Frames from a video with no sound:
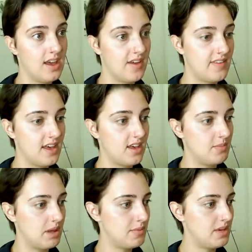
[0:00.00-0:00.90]
And then
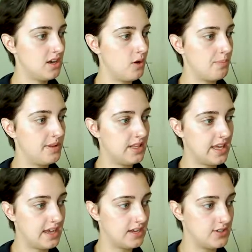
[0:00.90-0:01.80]
maybe a
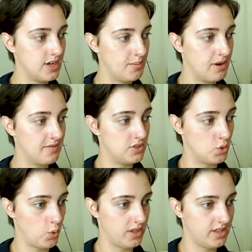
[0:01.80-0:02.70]
plant above the
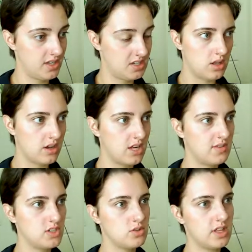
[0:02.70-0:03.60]
toilet. I could
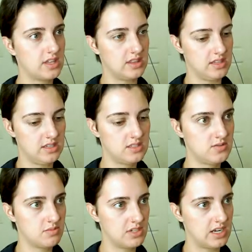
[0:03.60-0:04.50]
even do like these
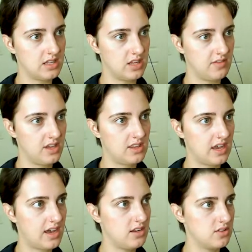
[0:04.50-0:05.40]
from Tiny Living.
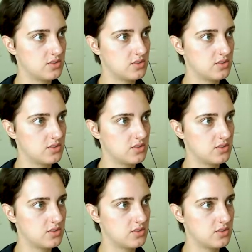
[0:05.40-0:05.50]
That kind of looks